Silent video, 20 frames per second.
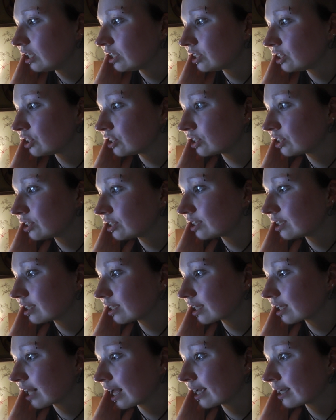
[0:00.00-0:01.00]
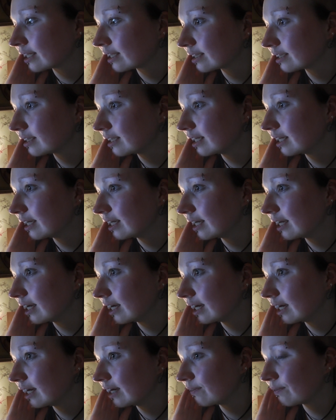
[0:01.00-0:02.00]
just like
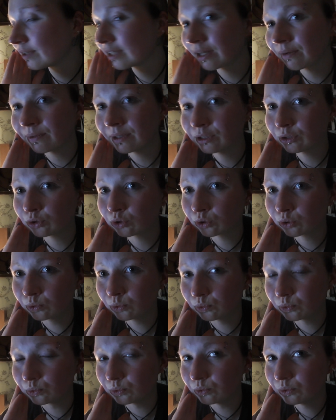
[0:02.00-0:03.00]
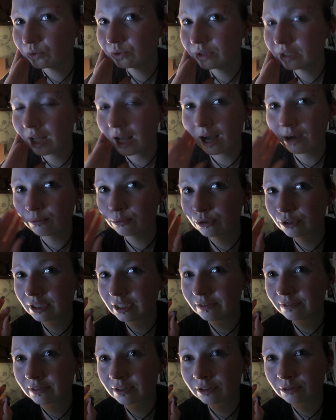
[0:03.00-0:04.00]
when I went to school, I wouldn't
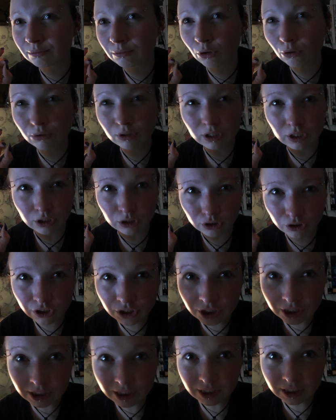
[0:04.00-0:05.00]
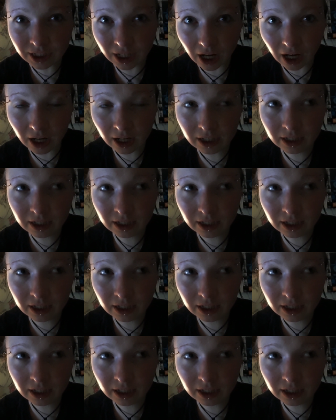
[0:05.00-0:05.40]
even remotely consider